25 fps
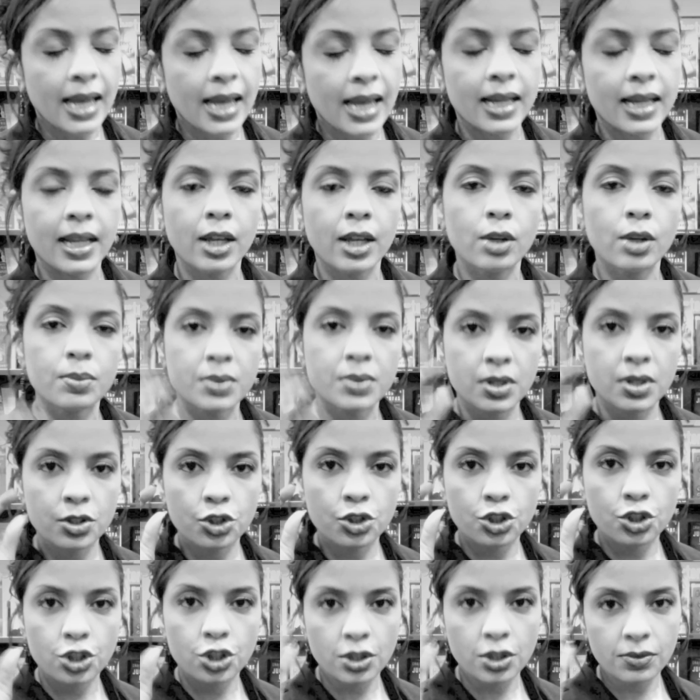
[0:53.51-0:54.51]
and helps us
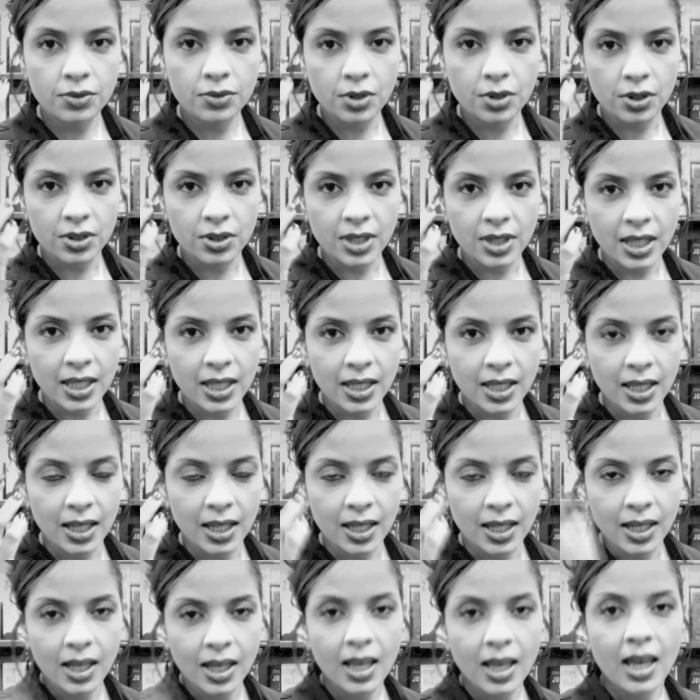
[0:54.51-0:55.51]
shift our
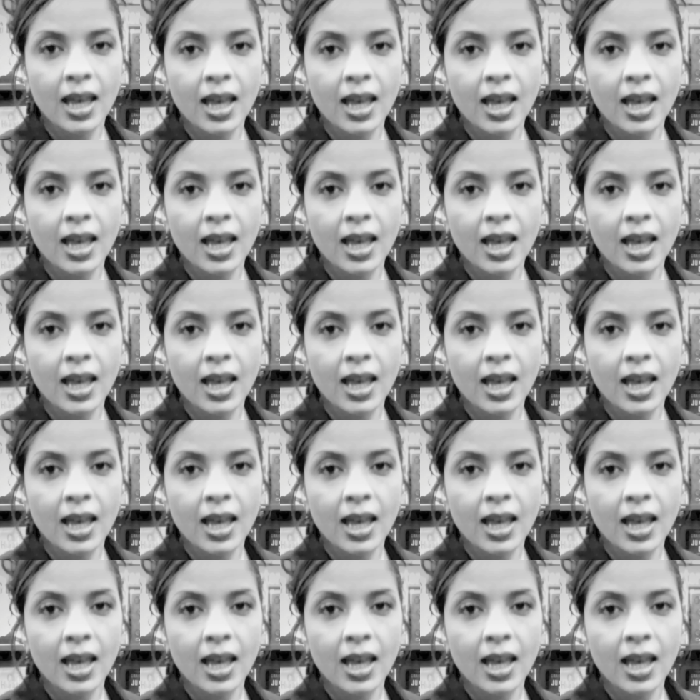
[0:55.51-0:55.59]
thinking